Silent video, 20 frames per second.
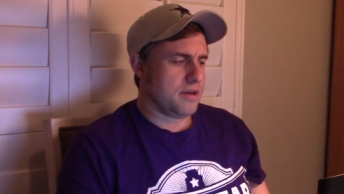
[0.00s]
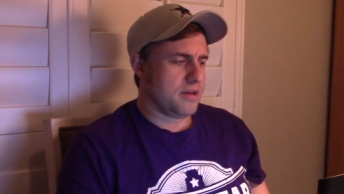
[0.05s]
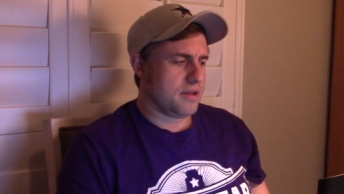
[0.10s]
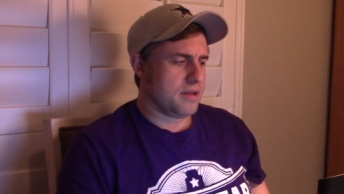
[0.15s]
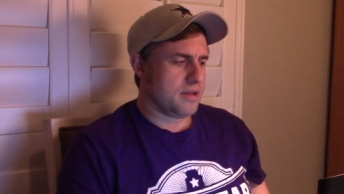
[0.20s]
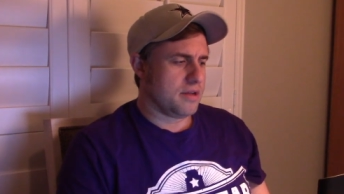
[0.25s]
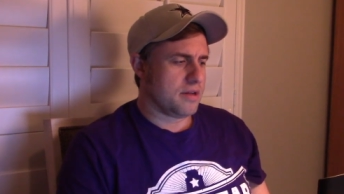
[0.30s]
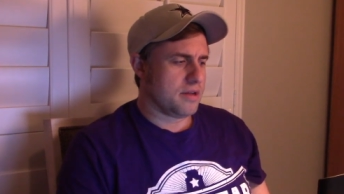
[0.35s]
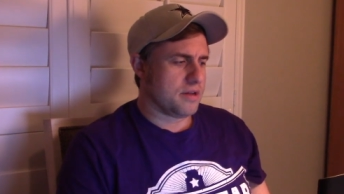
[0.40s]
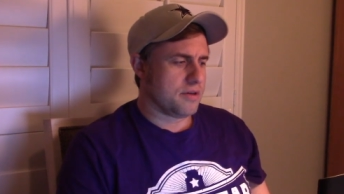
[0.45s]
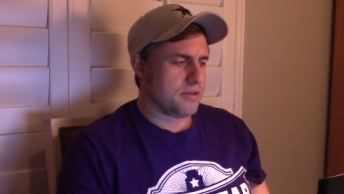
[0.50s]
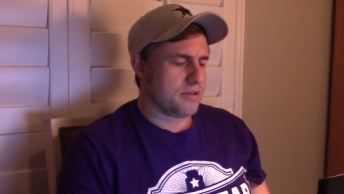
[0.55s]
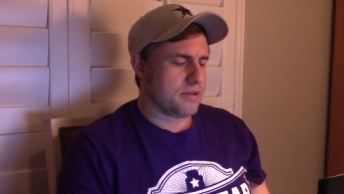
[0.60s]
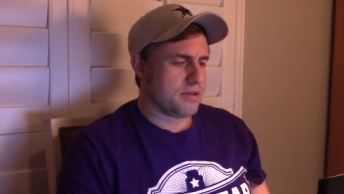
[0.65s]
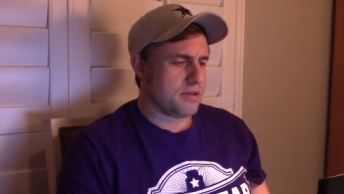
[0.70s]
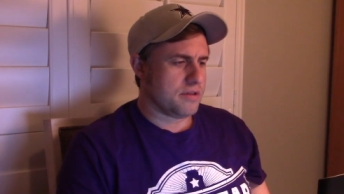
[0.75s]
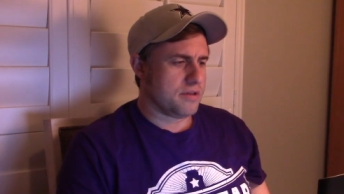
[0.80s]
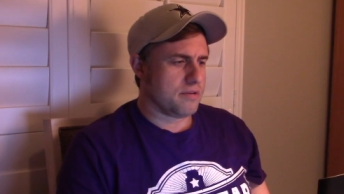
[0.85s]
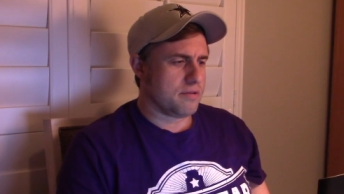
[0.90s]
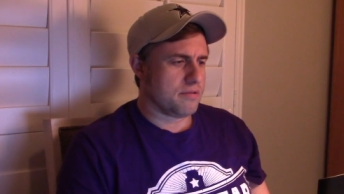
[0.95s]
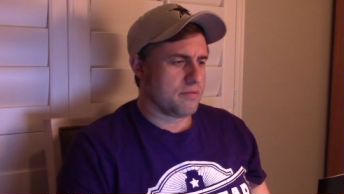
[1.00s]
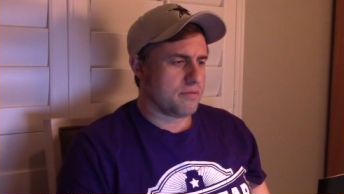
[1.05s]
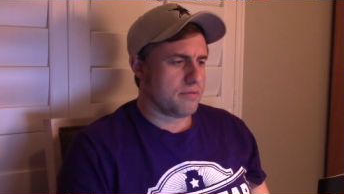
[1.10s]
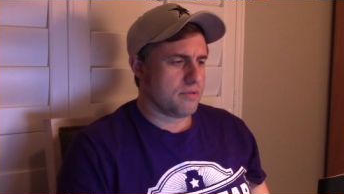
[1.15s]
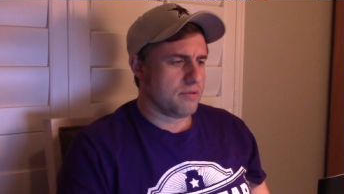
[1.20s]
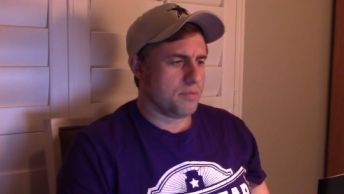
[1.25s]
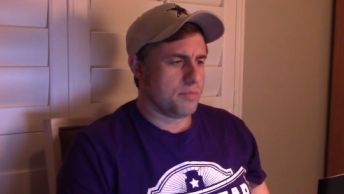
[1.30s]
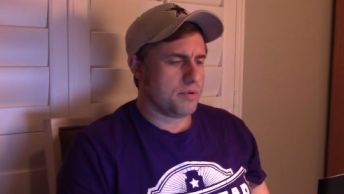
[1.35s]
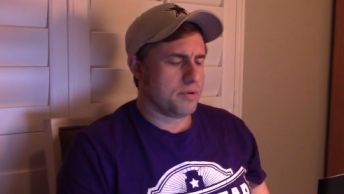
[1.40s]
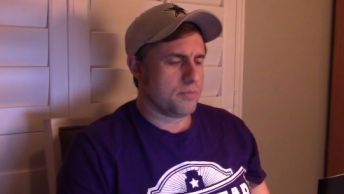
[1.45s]
you know, they're a
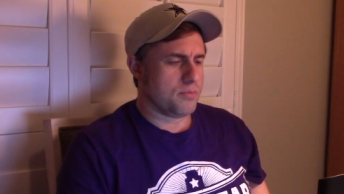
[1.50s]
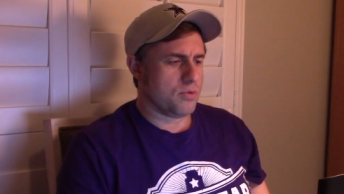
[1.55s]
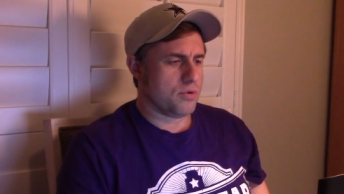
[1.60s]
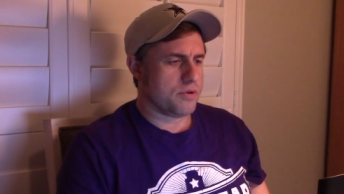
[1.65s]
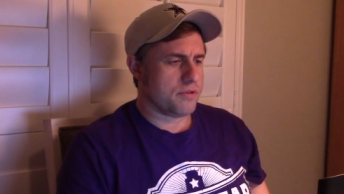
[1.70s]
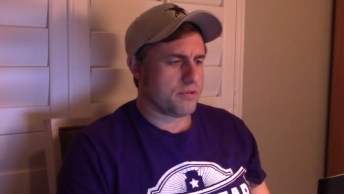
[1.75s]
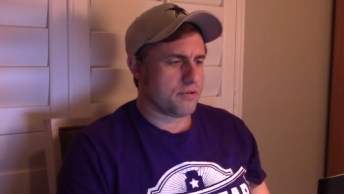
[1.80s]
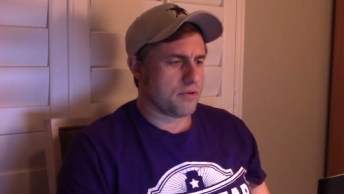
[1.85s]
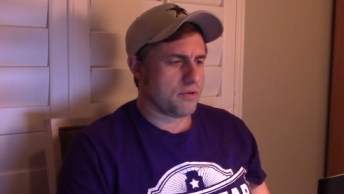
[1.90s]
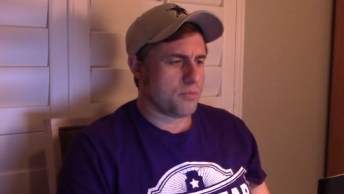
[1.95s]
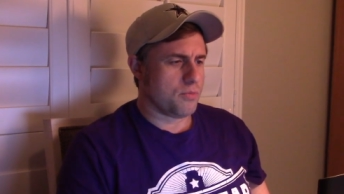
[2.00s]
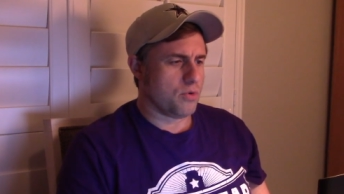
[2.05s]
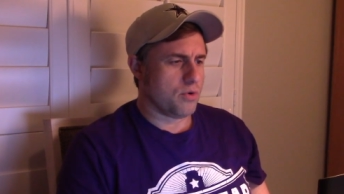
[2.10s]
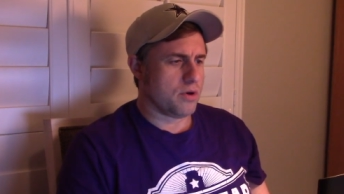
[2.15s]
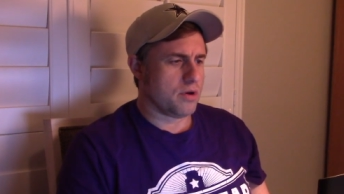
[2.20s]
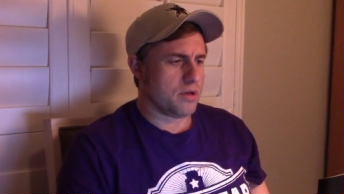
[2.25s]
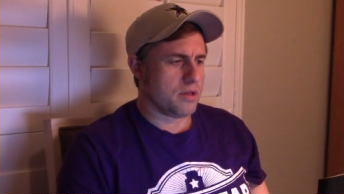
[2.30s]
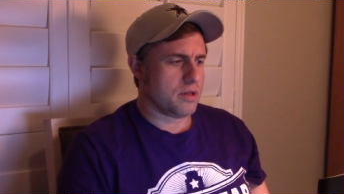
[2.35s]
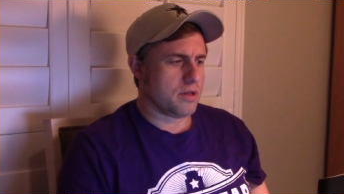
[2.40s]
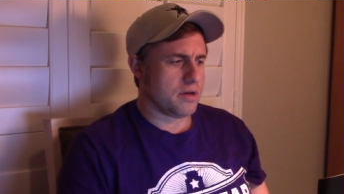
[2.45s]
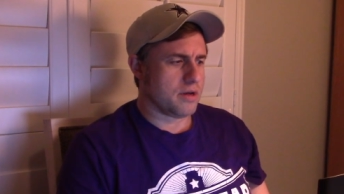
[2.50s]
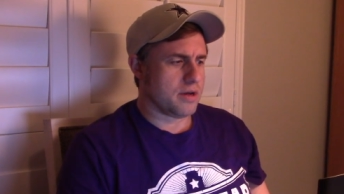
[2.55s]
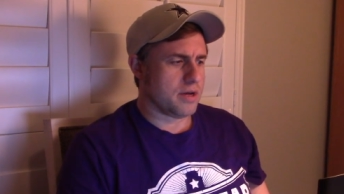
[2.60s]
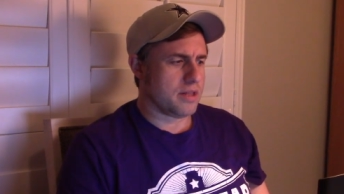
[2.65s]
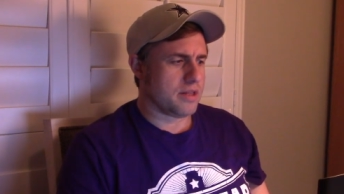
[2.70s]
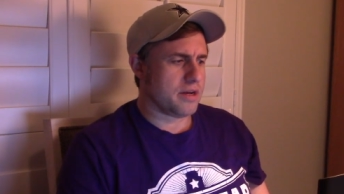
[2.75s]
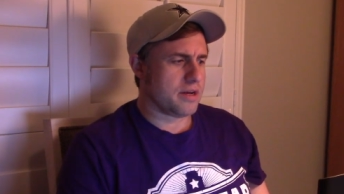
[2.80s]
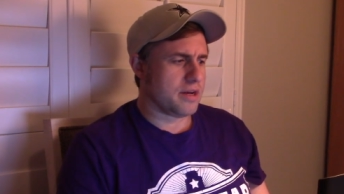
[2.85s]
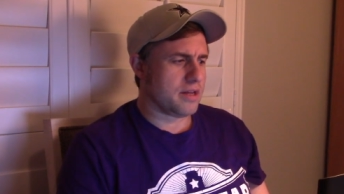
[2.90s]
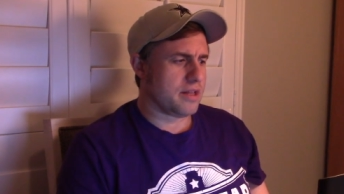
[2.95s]
little bit more in turmoil. I
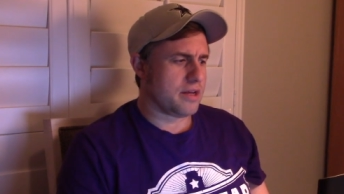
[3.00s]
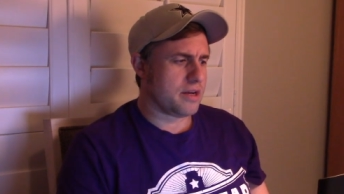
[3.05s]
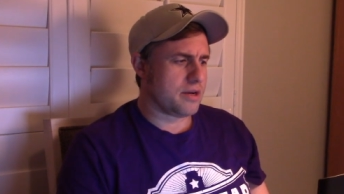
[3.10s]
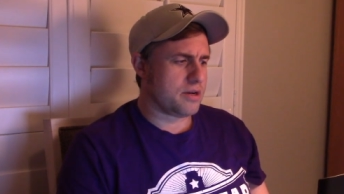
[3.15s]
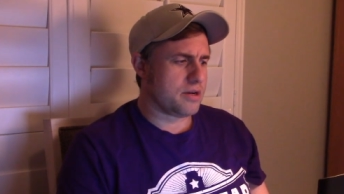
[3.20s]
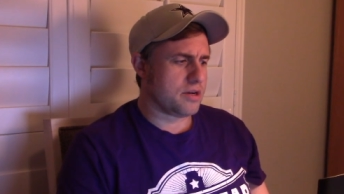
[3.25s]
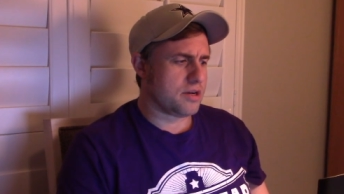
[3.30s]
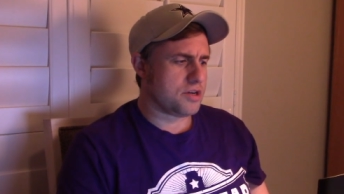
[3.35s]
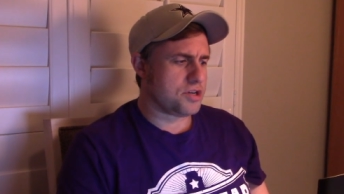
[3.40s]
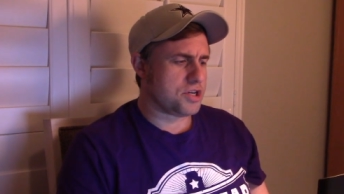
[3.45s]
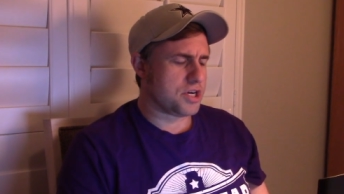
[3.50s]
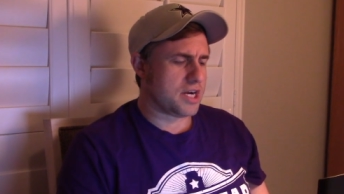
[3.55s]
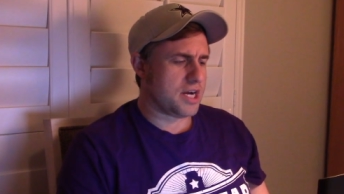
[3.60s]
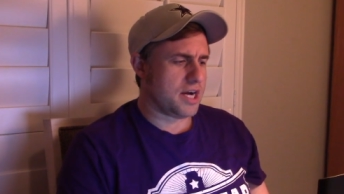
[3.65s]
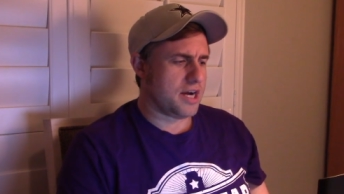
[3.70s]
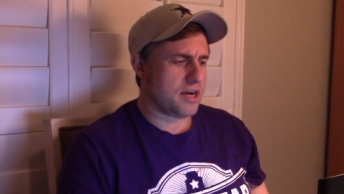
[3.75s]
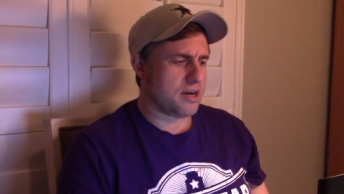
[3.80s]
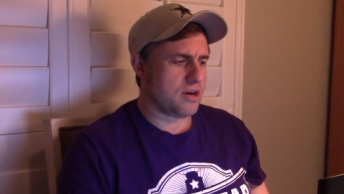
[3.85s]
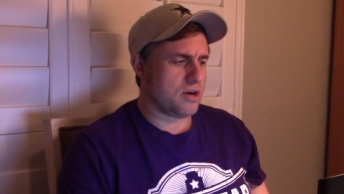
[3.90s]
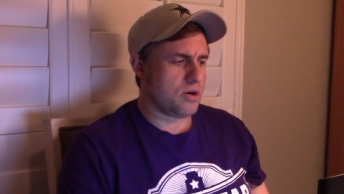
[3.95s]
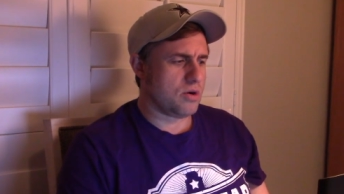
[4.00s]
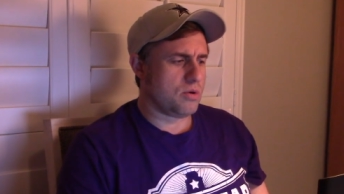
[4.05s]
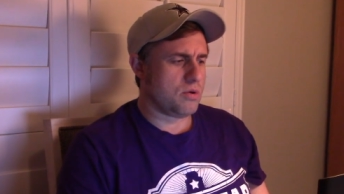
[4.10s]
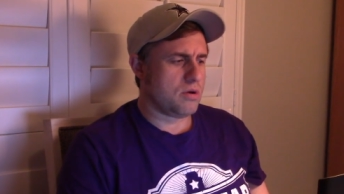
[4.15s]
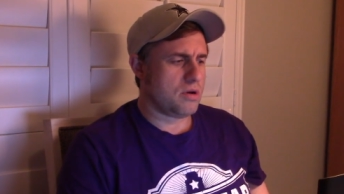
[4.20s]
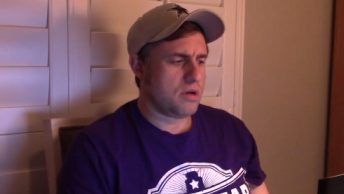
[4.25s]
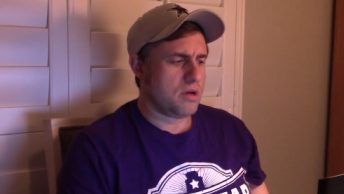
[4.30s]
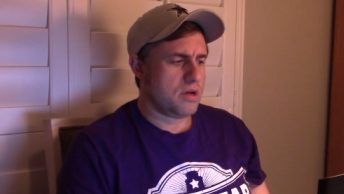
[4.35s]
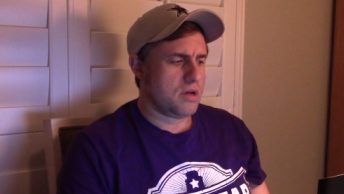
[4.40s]
like Chicago.